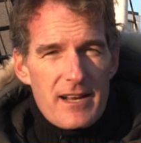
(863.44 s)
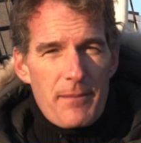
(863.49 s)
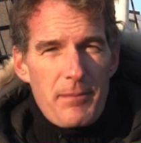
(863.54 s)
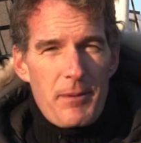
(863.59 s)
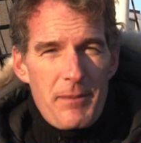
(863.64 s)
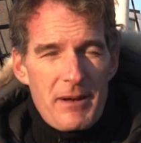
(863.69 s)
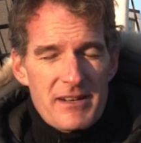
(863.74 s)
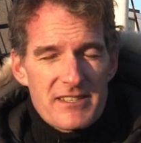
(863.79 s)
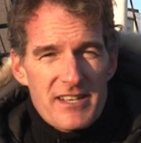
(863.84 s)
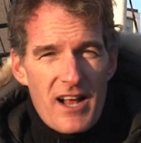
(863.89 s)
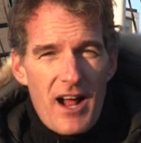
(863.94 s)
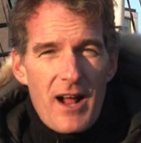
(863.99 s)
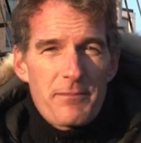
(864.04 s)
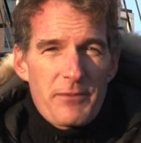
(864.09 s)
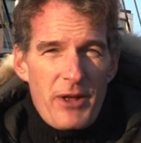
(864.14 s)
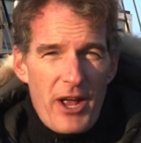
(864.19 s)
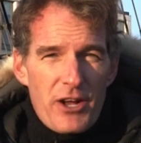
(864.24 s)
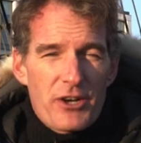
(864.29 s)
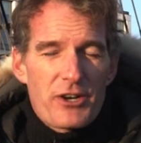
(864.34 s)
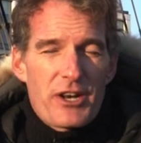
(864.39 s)
couple of months I'm
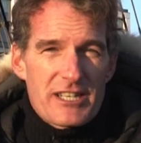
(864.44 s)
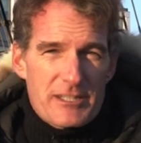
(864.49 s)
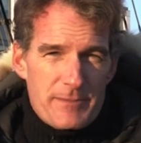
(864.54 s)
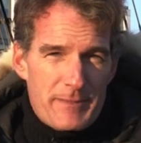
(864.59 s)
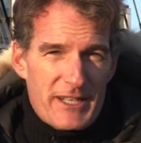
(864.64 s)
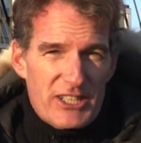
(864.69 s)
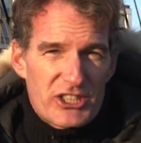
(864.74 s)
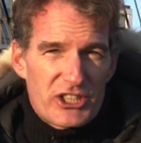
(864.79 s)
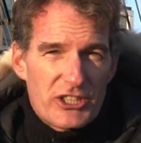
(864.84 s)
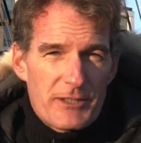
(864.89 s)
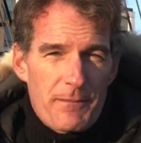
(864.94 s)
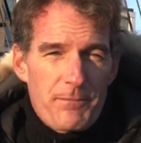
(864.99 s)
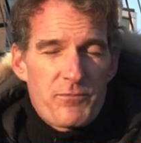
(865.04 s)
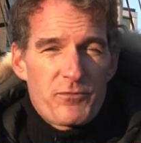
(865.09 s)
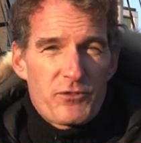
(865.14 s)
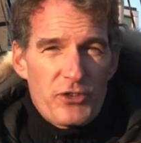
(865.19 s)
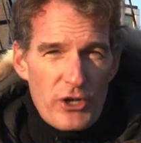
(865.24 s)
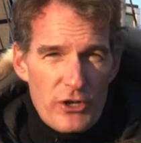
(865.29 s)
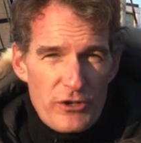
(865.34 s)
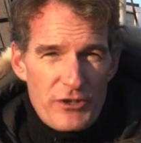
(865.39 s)
going on an expedition
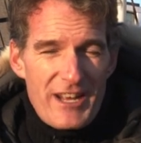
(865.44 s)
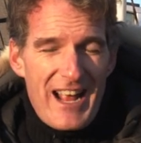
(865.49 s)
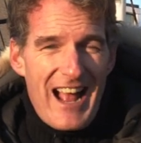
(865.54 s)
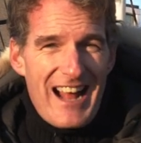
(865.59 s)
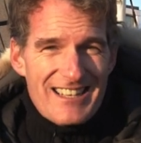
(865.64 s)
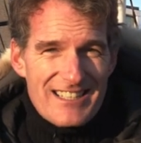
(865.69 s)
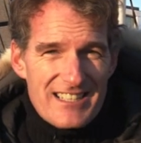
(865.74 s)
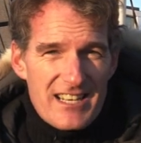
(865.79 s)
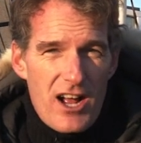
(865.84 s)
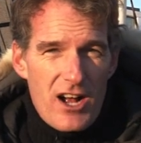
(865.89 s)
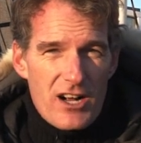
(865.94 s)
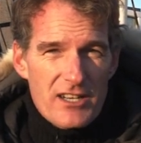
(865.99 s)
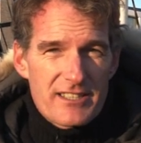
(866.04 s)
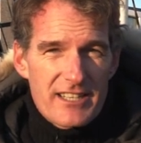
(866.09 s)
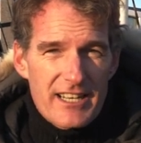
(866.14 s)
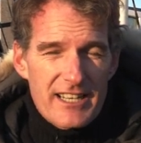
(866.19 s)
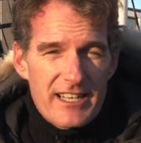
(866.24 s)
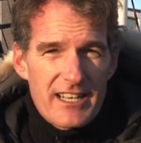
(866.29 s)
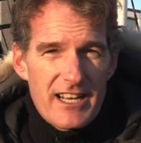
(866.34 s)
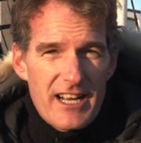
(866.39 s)
to the
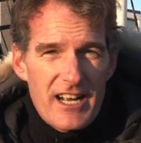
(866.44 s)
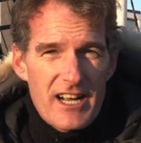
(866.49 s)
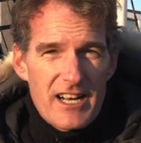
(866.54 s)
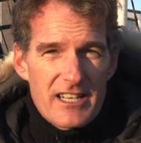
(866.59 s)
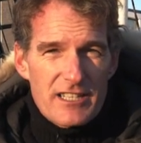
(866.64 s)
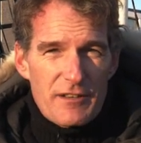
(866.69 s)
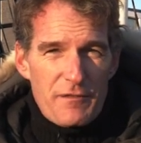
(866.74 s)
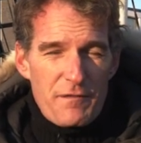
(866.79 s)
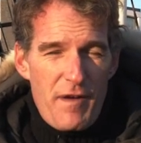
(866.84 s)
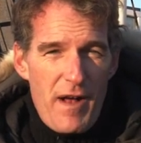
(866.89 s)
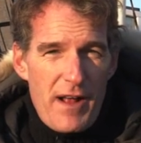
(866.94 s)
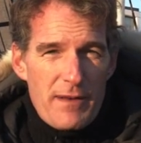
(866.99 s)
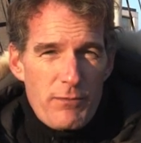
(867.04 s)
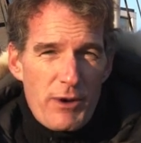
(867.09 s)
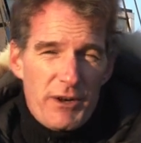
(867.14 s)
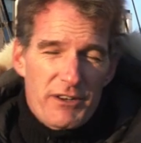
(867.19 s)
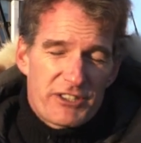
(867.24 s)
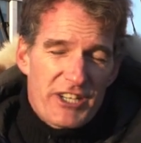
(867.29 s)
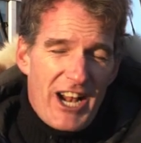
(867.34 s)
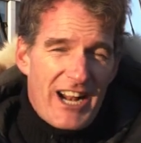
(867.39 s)
Antarctic to find
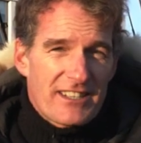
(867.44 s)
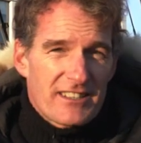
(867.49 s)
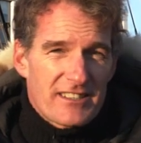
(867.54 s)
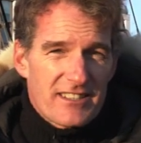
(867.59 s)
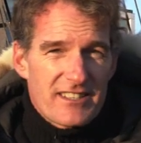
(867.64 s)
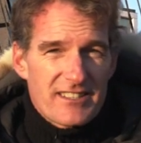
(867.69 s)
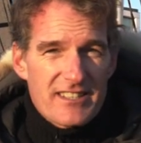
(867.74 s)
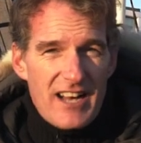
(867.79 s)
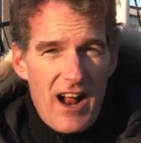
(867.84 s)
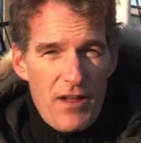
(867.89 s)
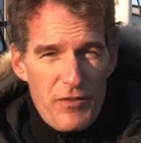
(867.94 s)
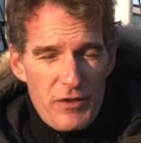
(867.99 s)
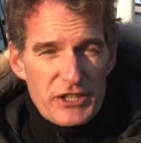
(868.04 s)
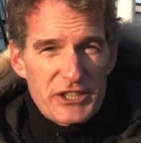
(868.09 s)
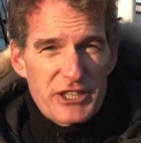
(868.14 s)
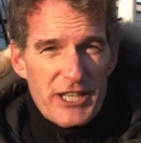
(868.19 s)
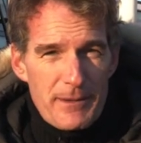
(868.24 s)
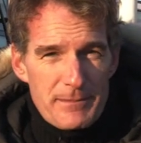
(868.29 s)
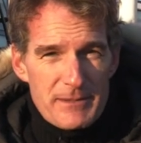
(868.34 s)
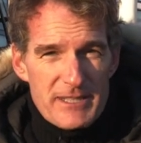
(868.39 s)
one of Shackleton's other
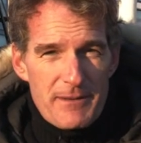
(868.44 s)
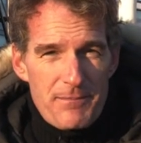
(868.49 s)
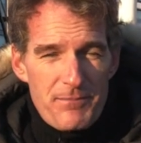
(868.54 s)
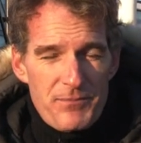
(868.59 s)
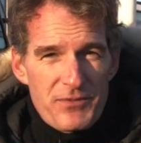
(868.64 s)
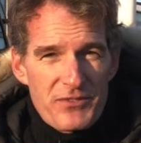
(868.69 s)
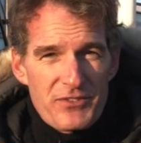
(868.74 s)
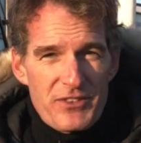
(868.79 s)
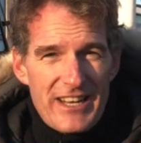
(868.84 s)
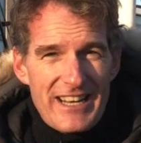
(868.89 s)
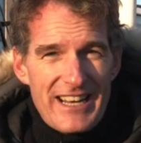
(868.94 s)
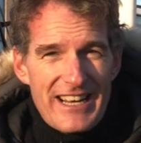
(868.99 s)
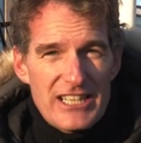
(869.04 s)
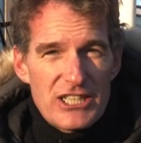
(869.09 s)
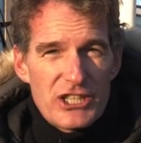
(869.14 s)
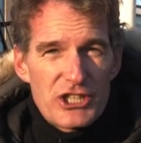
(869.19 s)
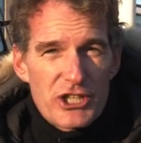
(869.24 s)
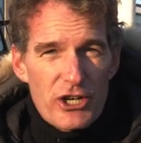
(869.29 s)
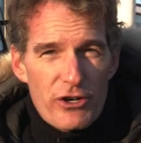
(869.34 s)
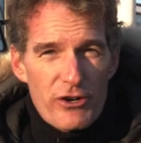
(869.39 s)
ships, the
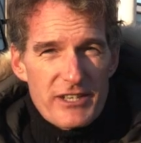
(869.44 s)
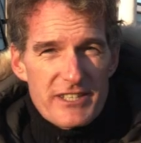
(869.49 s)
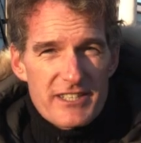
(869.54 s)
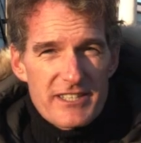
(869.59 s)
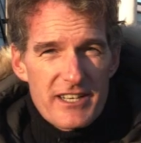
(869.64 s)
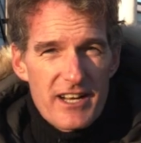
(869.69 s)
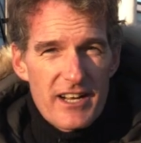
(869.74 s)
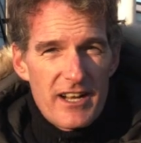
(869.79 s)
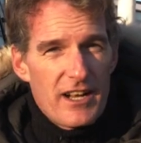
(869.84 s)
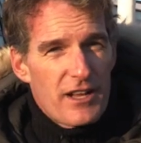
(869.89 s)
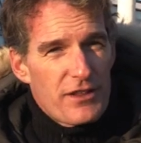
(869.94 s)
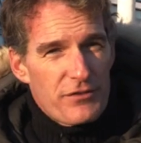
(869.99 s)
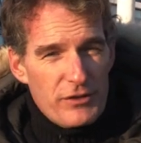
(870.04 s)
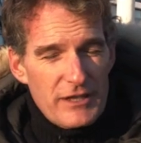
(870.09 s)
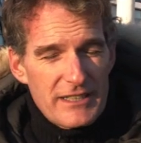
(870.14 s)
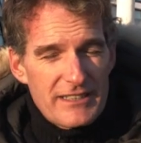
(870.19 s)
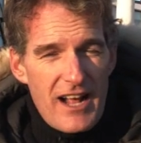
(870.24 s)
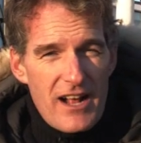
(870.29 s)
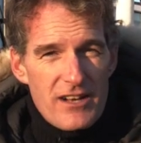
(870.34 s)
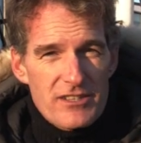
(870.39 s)
Endurance,
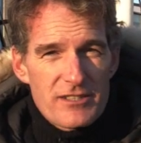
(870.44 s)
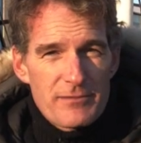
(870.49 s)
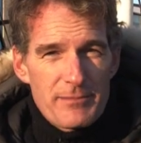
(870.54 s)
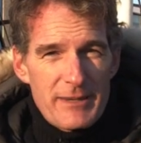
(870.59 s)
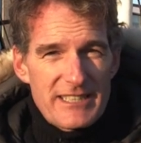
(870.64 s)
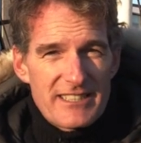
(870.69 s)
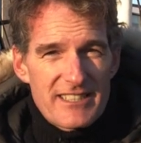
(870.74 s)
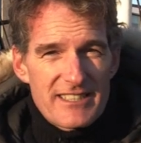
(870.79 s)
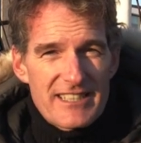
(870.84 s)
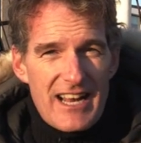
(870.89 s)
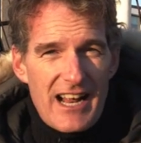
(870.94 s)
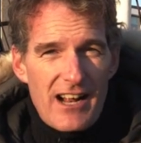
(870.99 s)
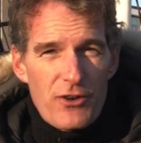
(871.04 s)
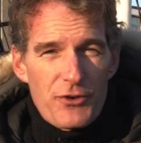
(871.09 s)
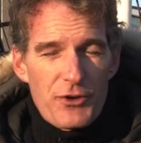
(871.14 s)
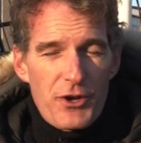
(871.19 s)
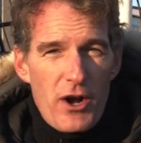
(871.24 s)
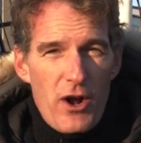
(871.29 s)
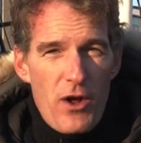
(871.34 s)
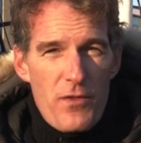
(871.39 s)
3,000 metres
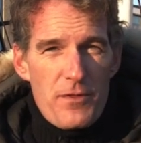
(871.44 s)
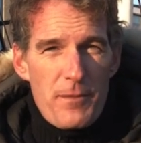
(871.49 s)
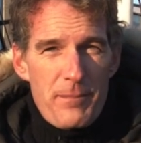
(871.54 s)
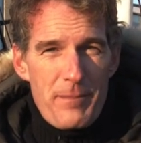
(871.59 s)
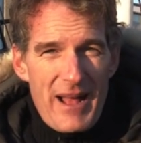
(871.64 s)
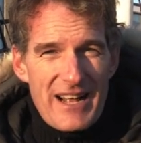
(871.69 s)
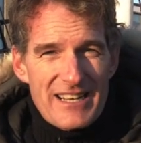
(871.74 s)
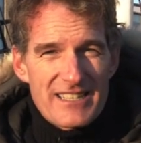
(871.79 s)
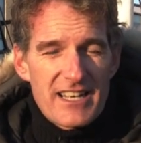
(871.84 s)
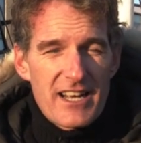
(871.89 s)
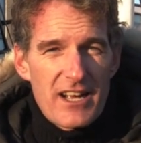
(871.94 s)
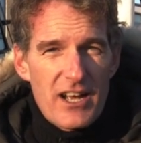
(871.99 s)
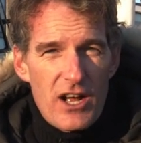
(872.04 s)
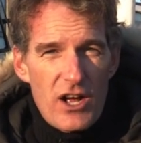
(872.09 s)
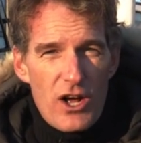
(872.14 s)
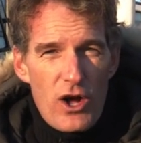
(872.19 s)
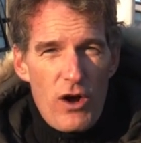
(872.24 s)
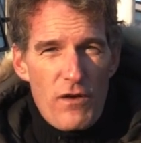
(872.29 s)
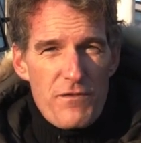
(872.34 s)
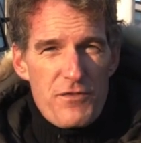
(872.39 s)
down on the bed
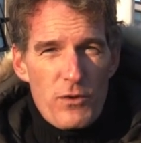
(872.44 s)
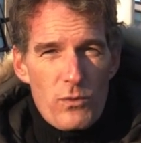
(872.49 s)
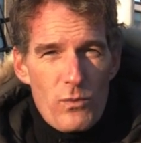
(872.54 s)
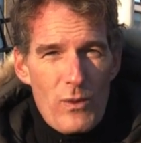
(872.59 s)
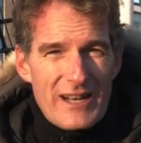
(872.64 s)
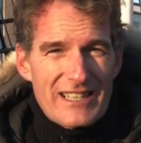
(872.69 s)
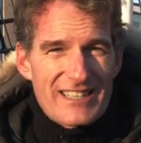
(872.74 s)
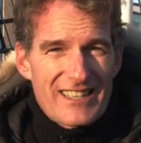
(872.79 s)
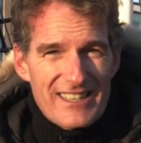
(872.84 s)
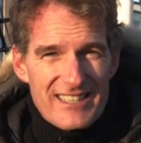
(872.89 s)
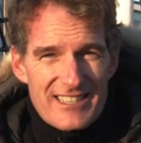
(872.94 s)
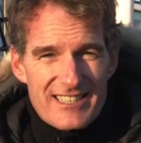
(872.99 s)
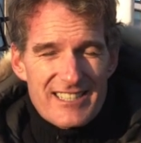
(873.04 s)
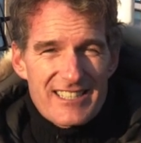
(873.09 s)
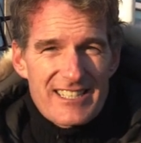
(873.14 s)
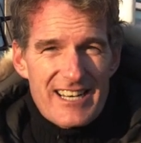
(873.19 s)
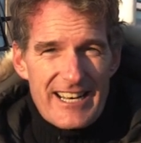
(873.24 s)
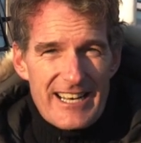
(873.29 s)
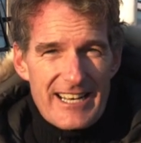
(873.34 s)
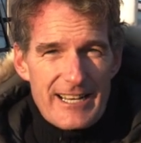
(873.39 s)
of the Weddell
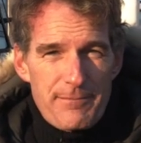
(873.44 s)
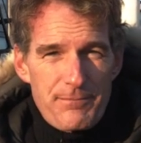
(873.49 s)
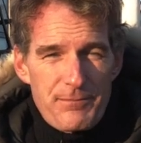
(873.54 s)
Sea.